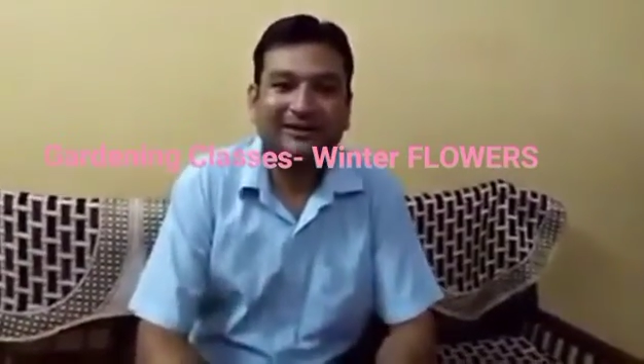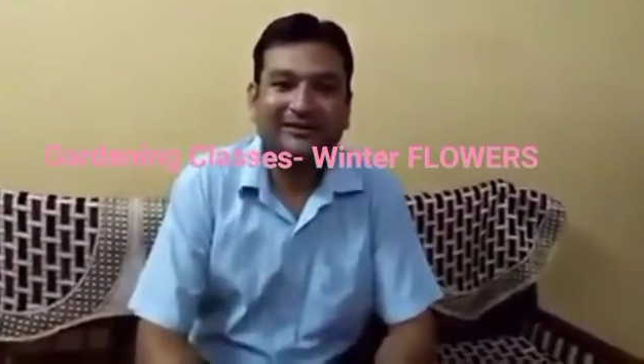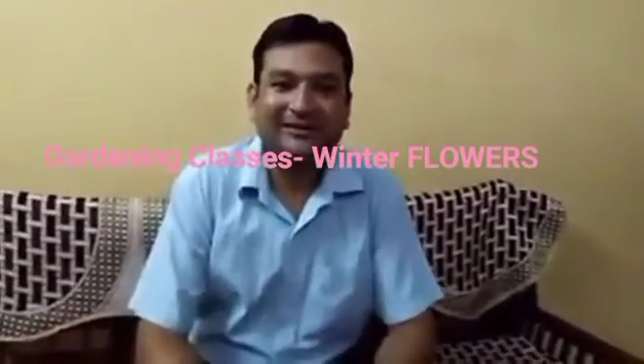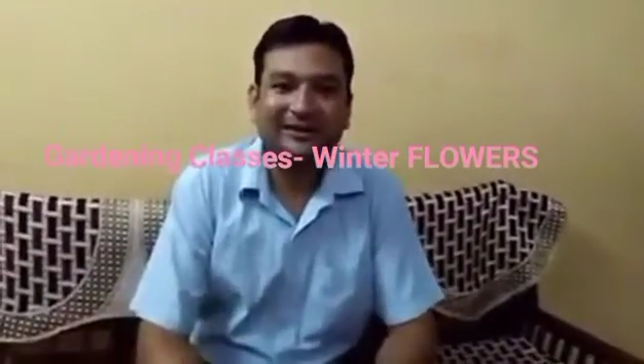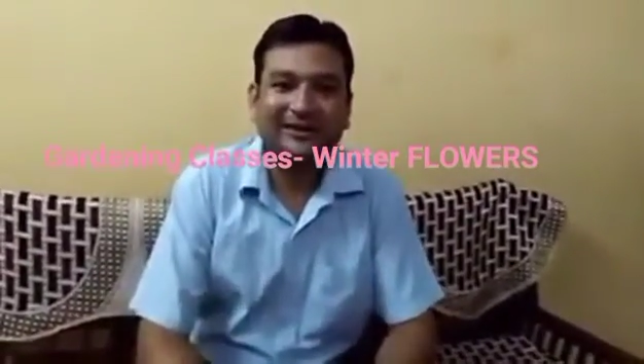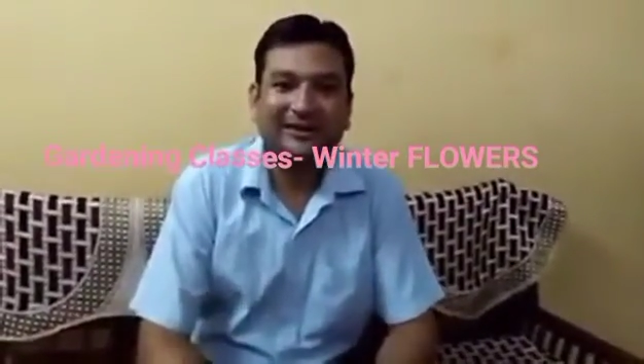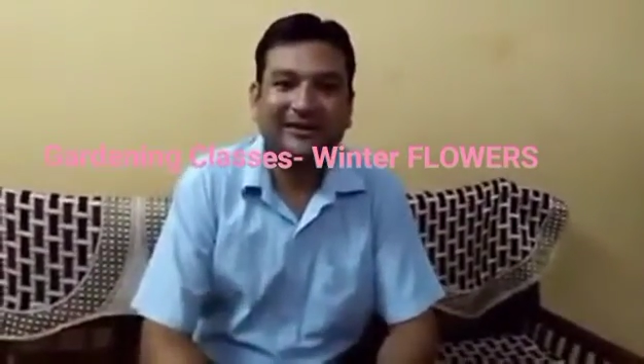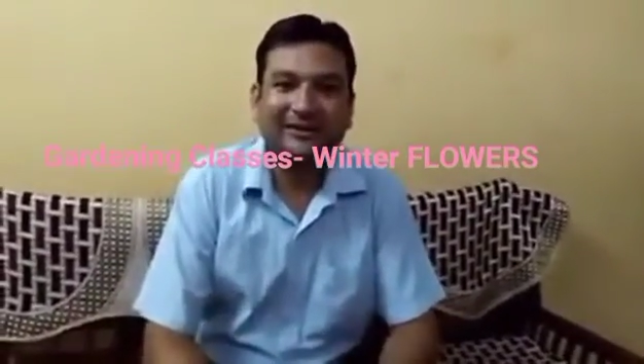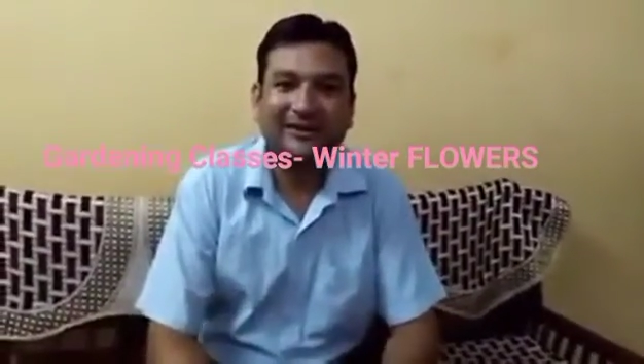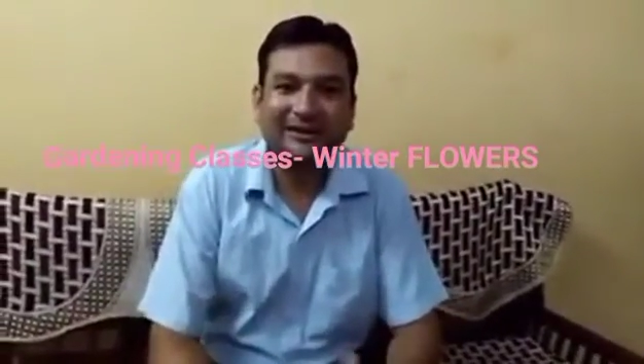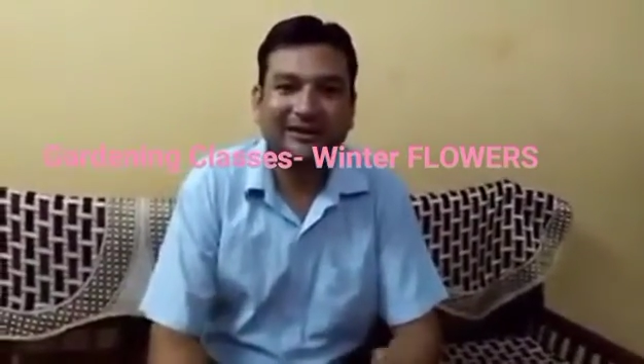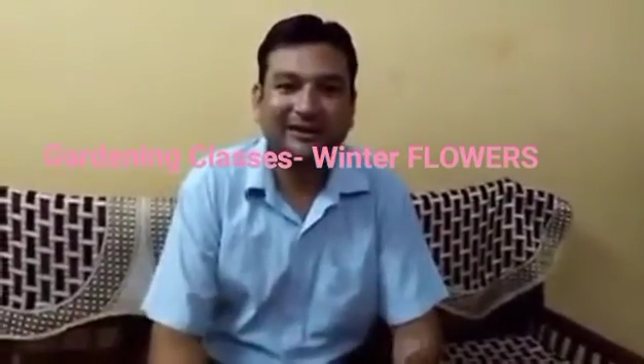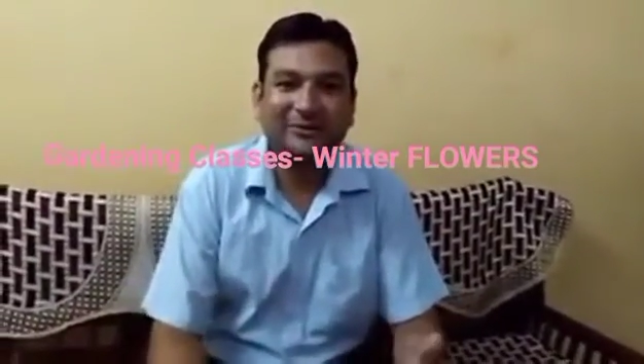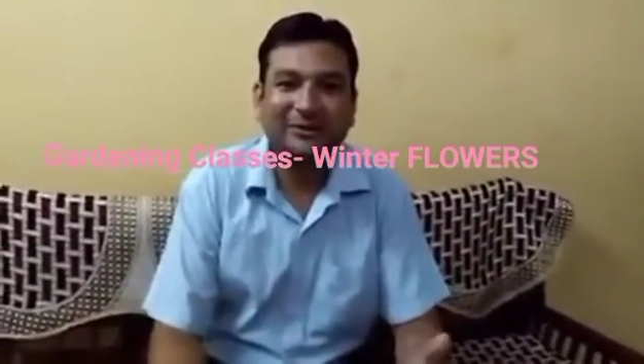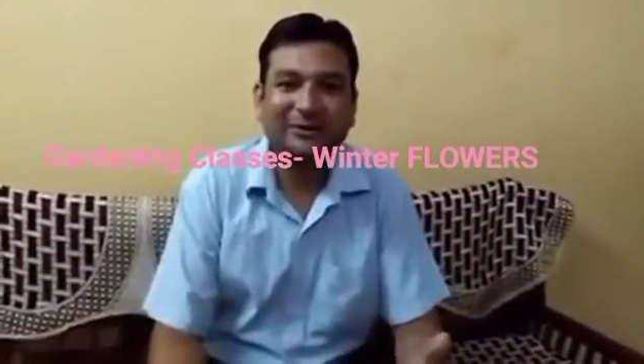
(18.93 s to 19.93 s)
do try
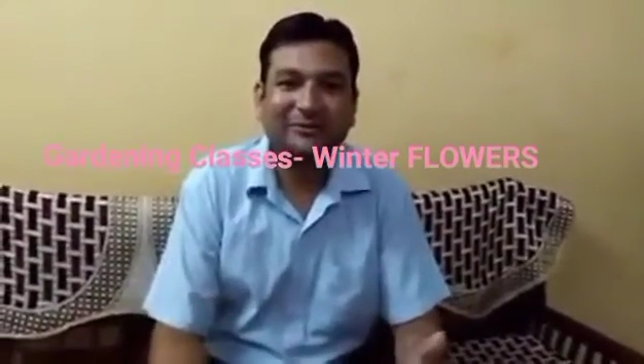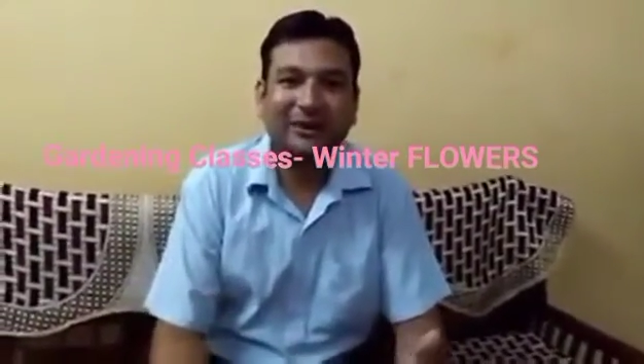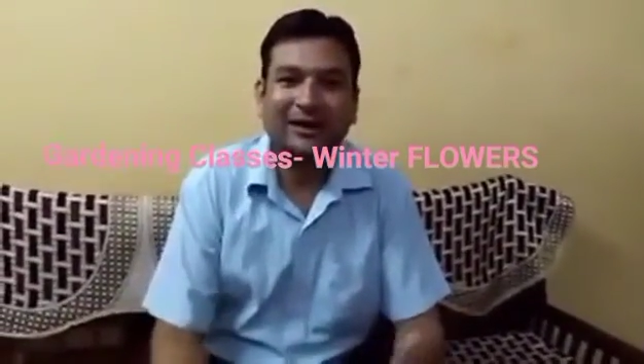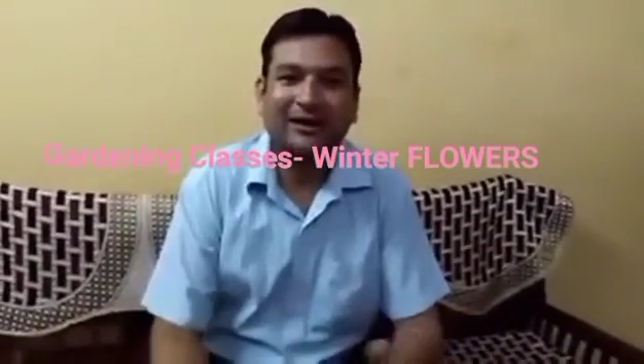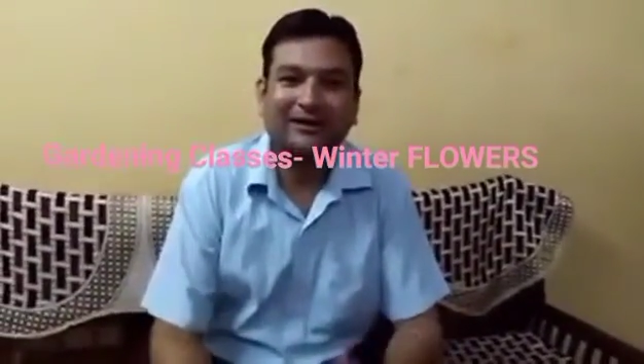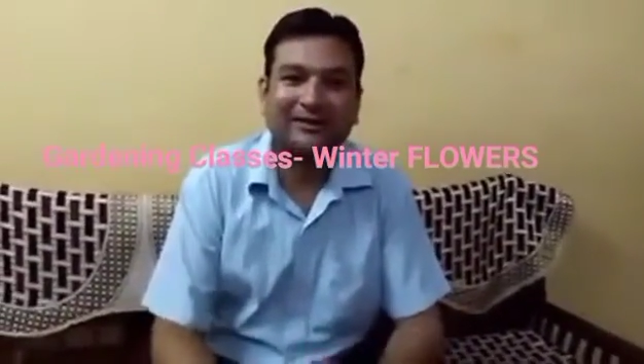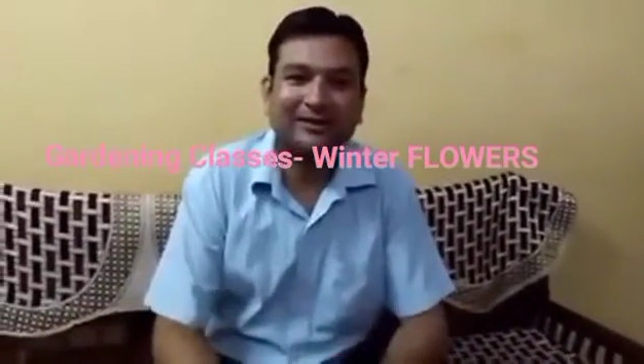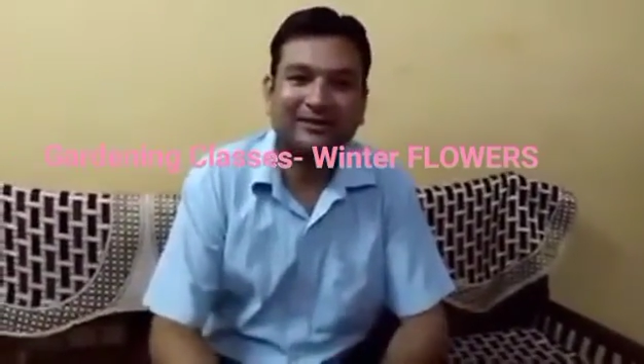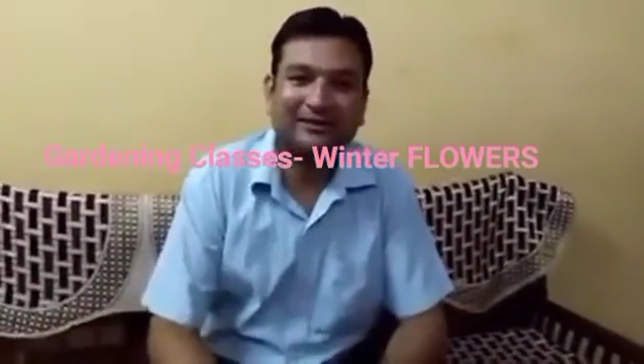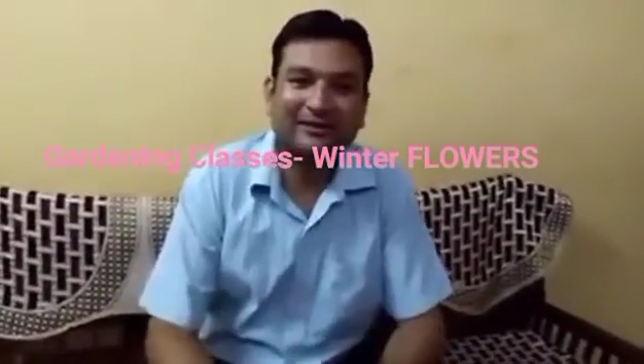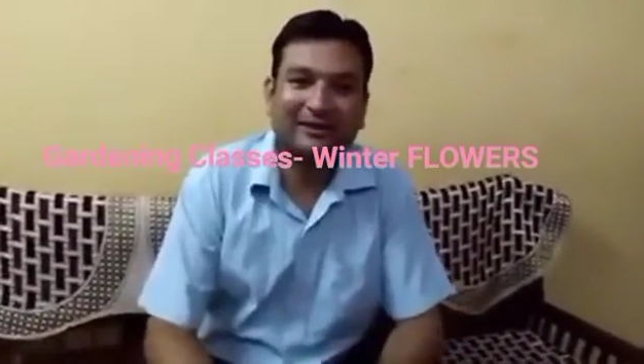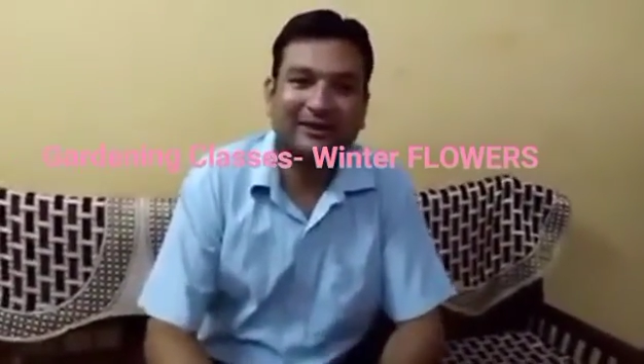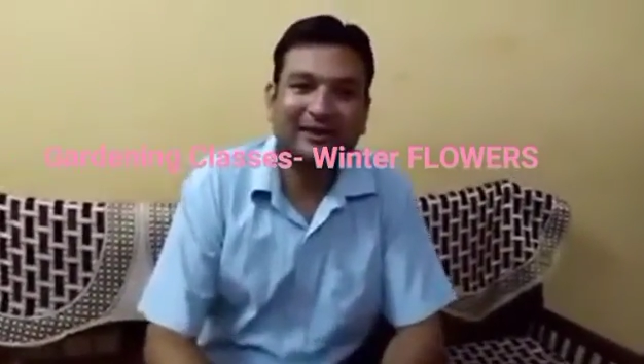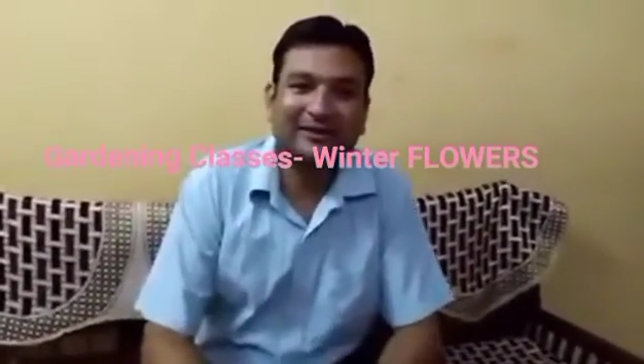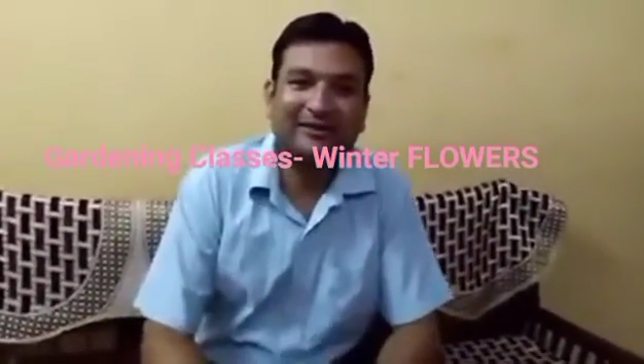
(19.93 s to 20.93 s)
some
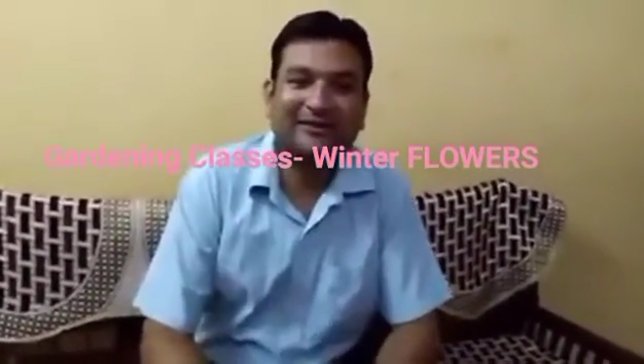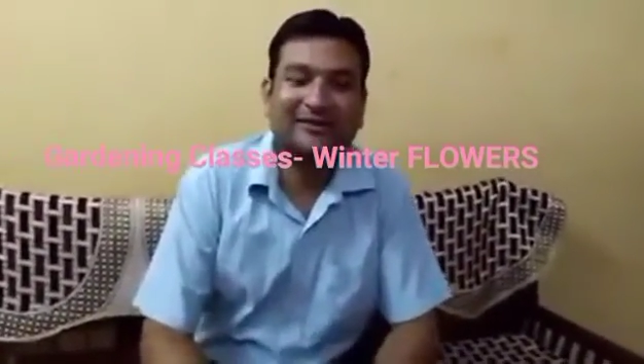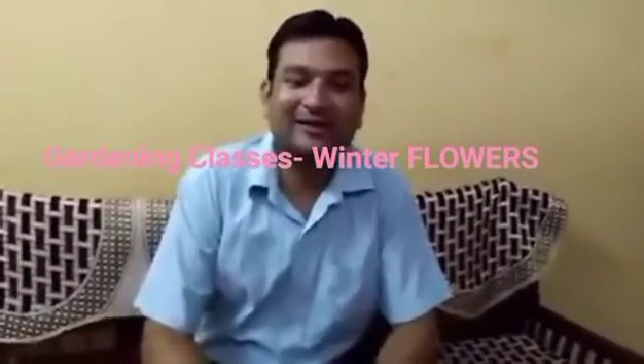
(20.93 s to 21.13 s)
flowers